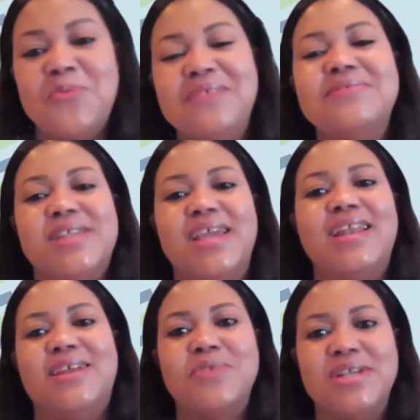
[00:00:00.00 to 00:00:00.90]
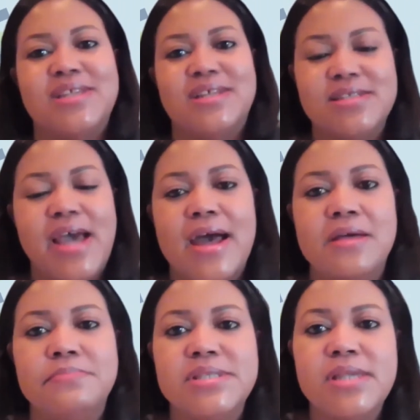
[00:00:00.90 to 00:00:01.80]
we've seen in recent
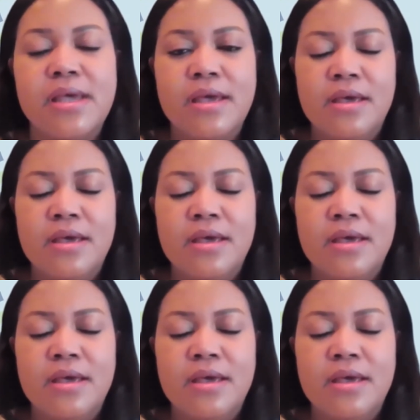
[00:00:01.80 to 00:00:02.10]
times,